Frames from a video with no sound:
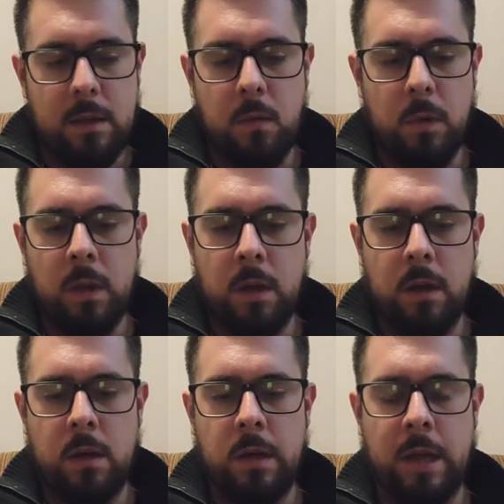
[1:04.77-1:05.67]
we
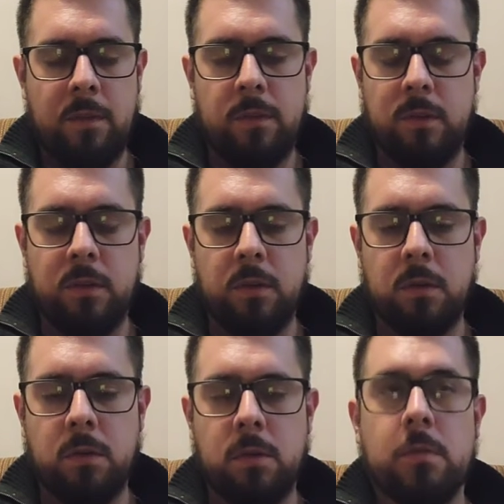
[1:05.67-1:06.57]
all have
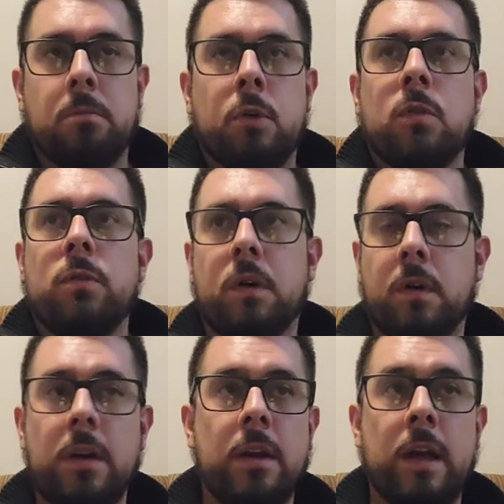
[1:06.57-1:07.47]
to move
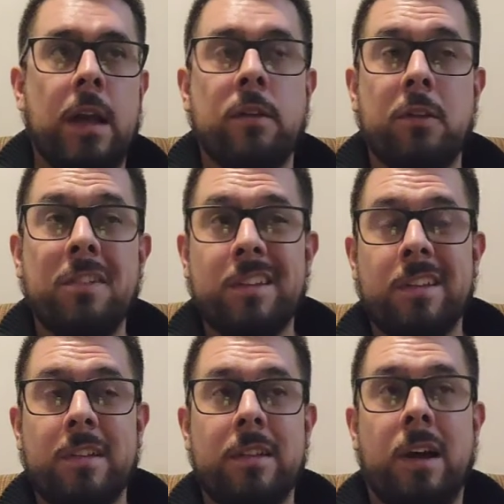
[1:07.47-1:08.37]
forward and
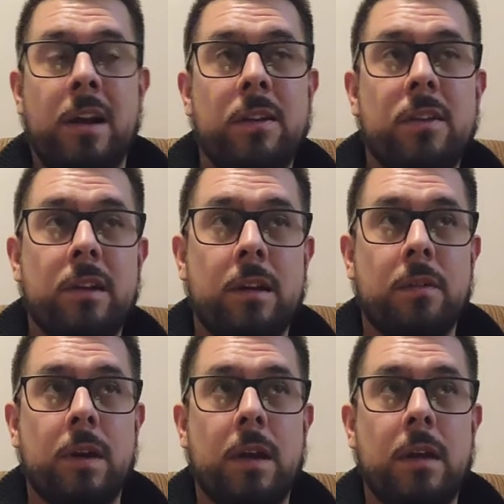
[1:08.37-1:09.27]
do the hard stuff,
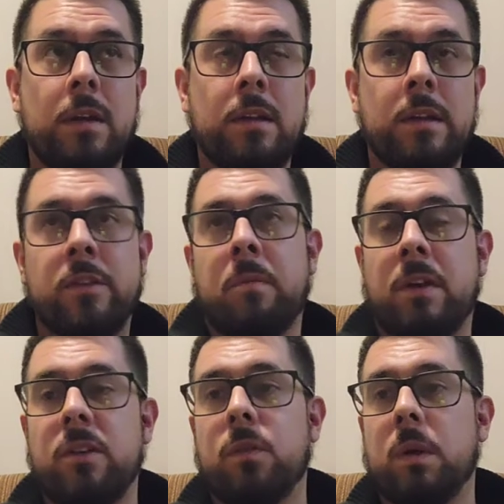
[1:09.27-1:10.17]
right? As
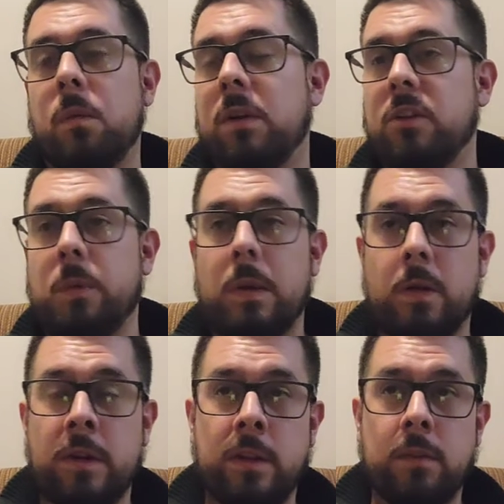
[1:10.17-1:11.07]
much as we wish we
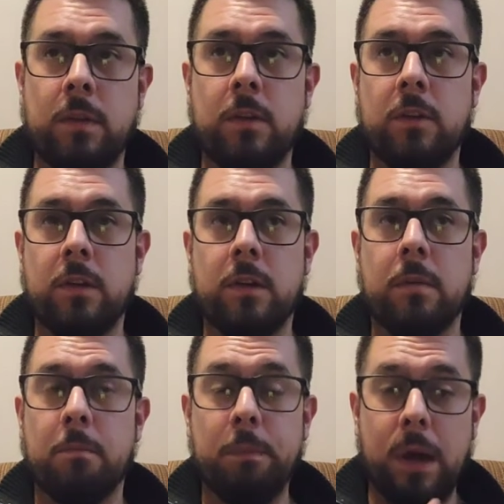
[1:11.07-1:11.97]
were in the future.
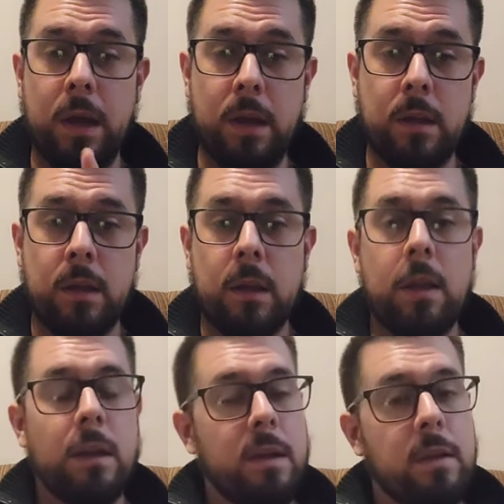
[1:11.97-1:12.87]
But
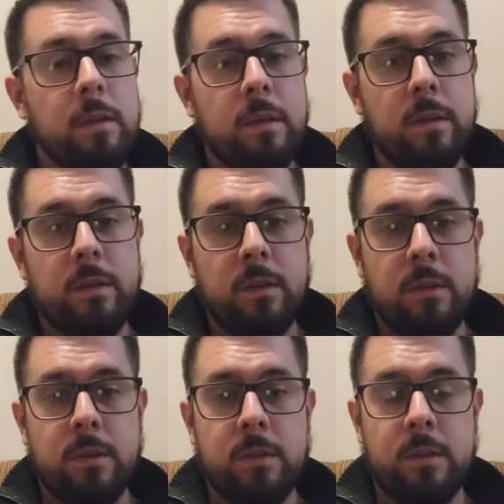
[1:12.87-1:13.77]
this
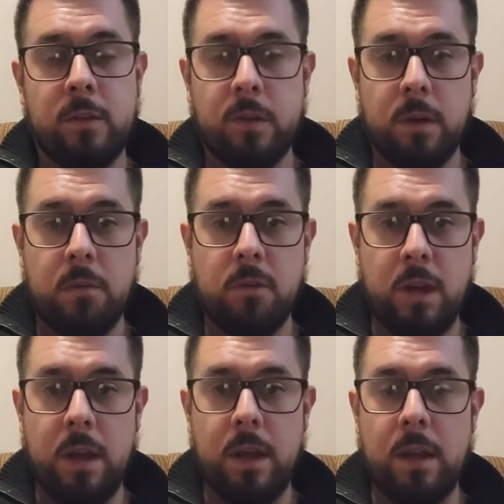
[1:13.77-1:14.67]
is the story of
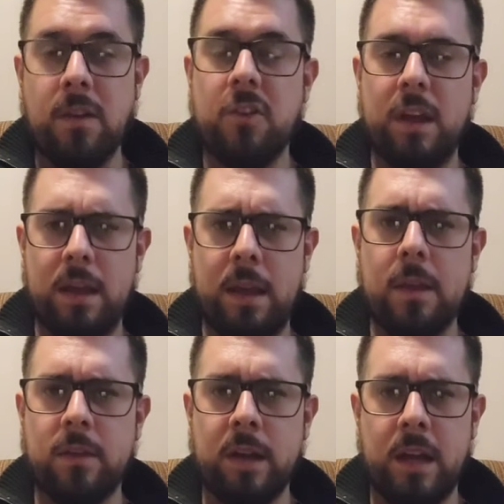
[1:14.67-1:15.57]
Jack, and Jack
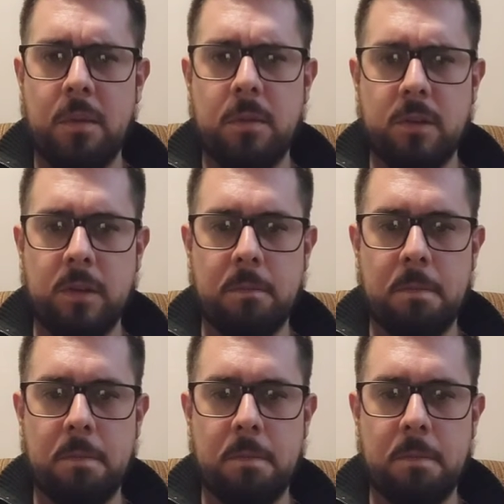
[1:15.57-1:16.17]
has an option.